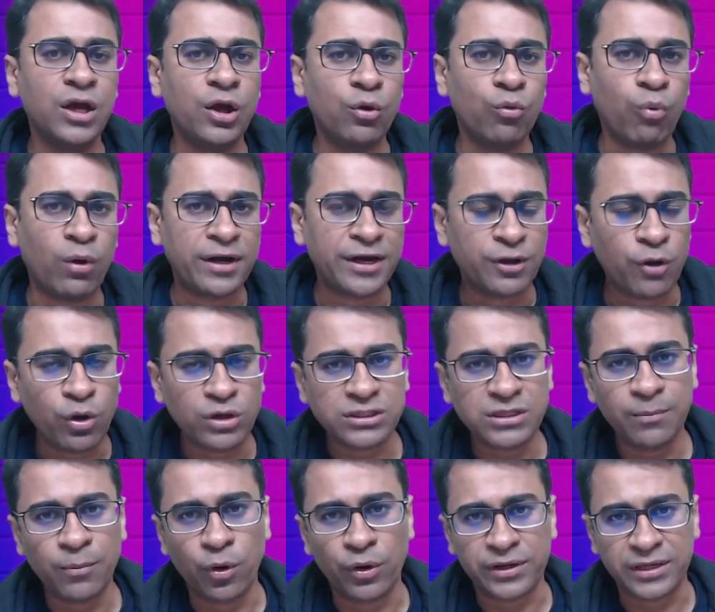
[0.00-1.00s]
What it talks
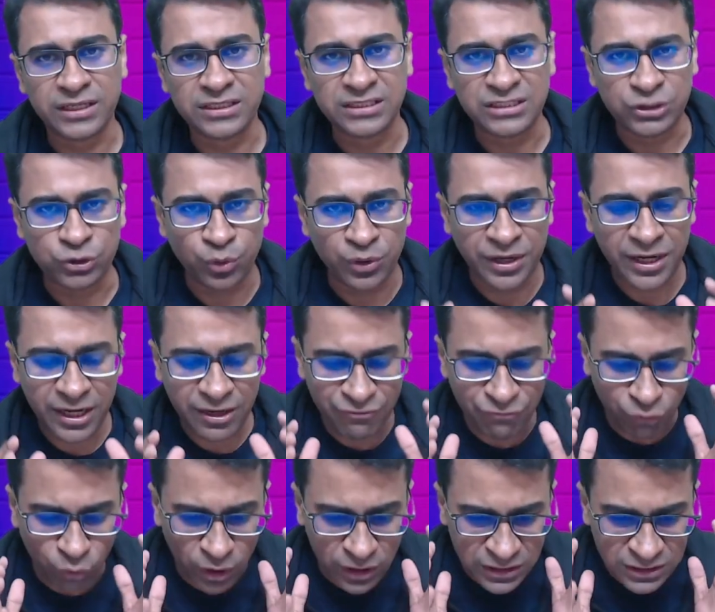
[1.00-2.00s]
about is you read
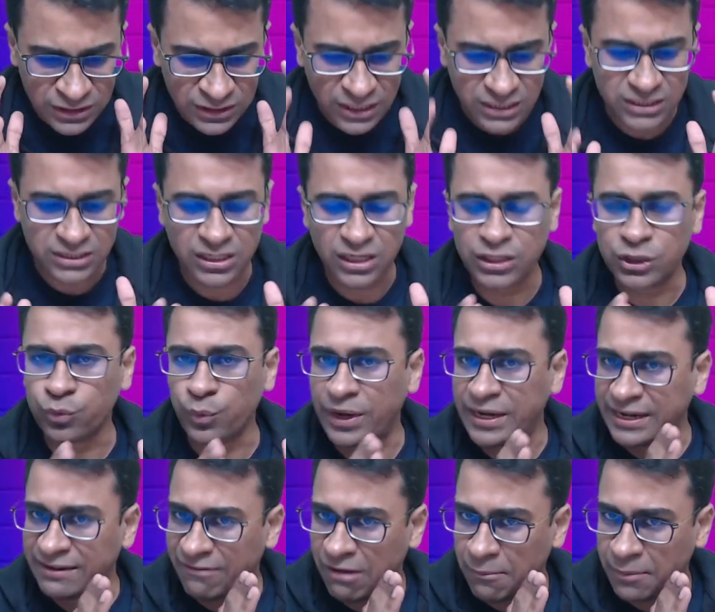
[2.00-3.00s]
for just a
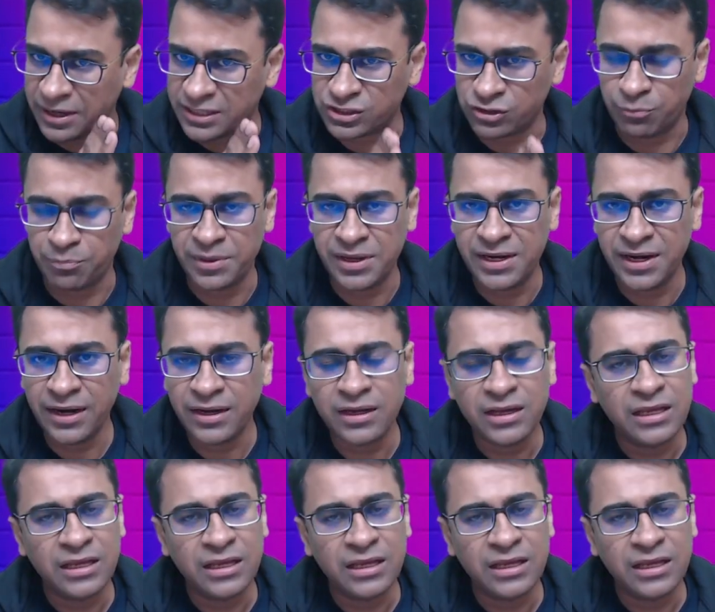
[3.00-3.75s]
25 minutes of period,